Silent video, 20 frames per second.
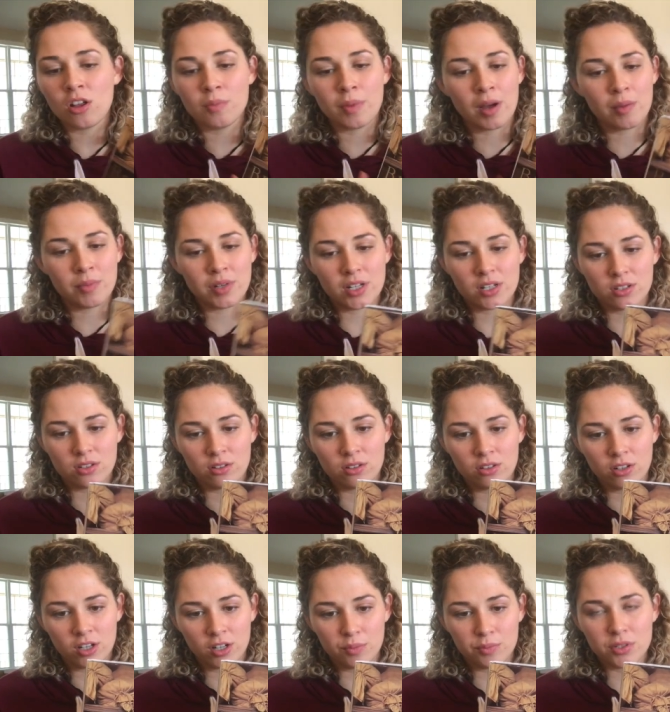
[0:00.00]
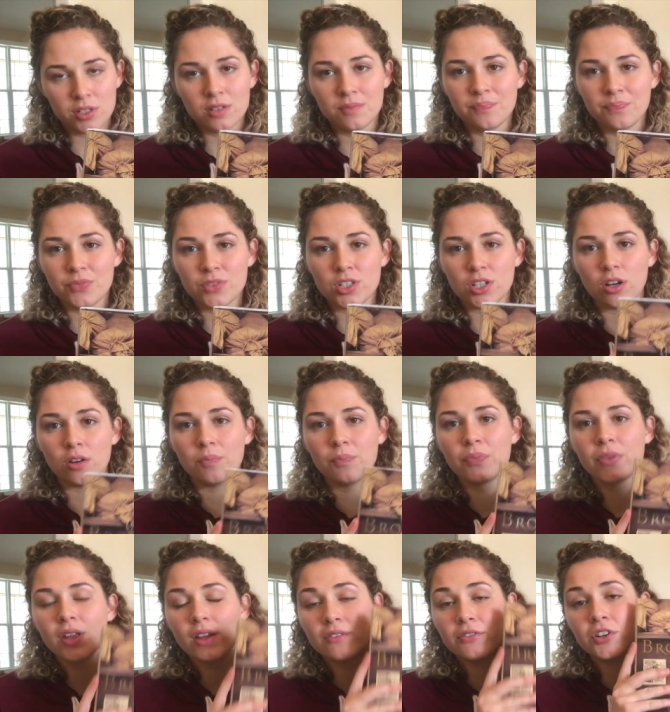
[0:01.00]
about medicinal herbs. So
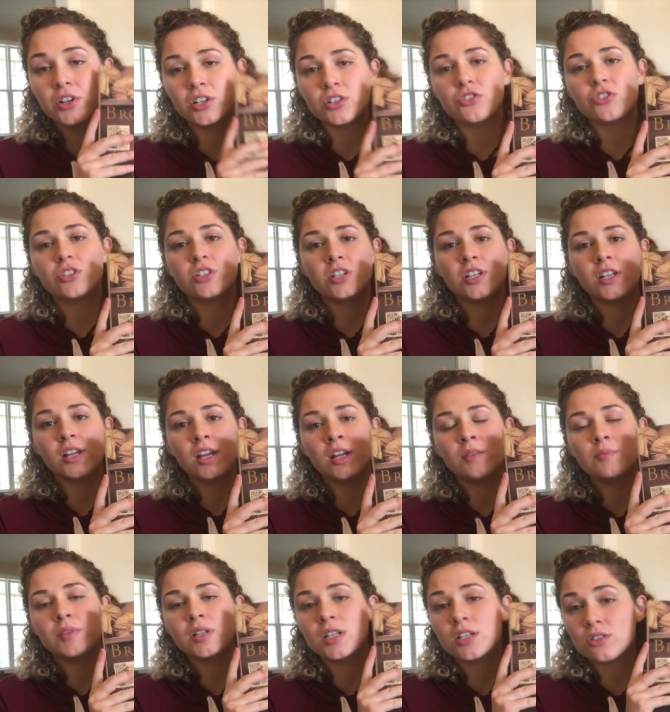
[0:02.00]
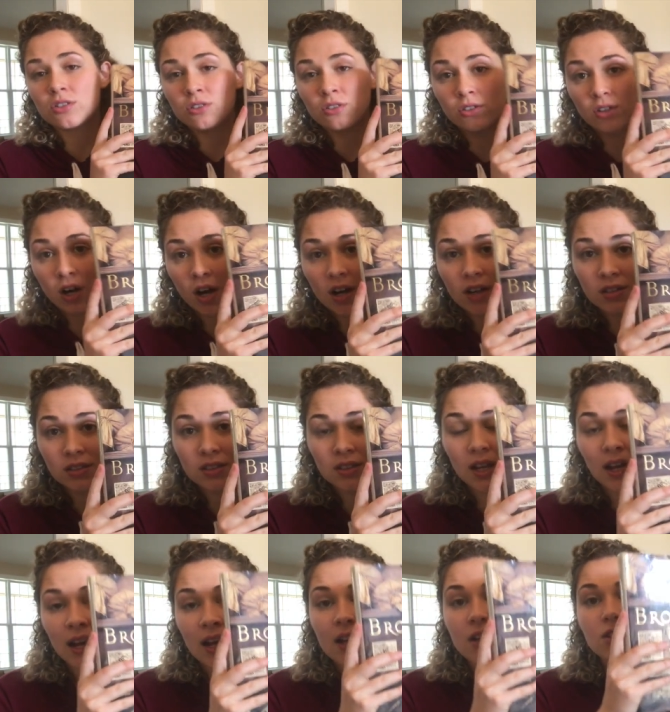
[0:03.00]
if you're interested in a medicinal garden
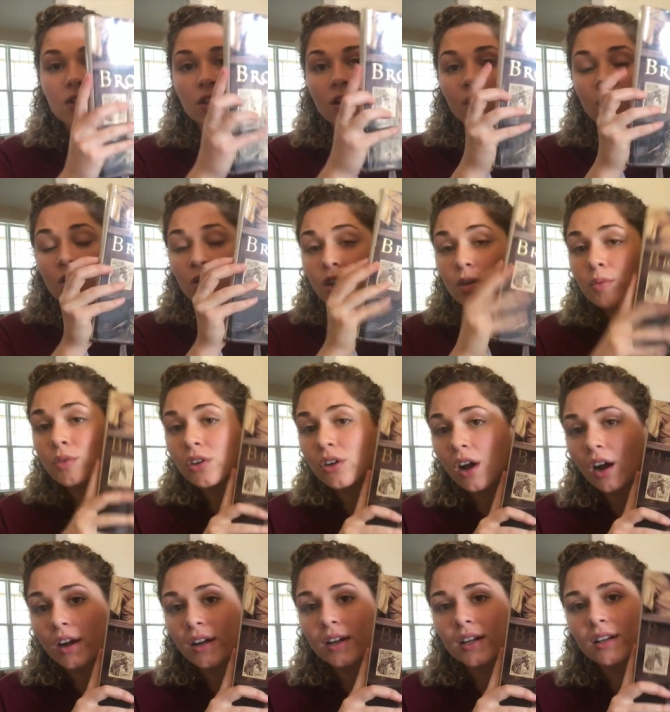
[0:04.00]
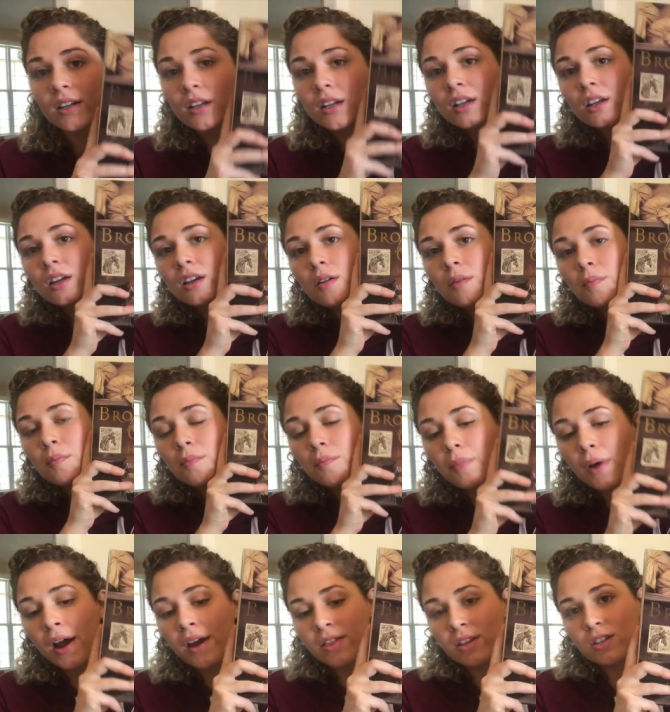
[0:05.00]
and an herbal garden,
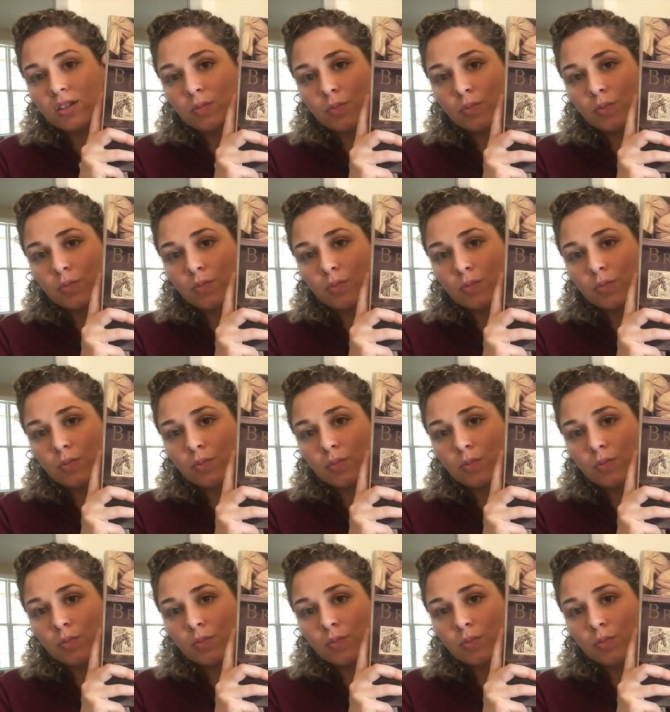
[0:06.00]
buy this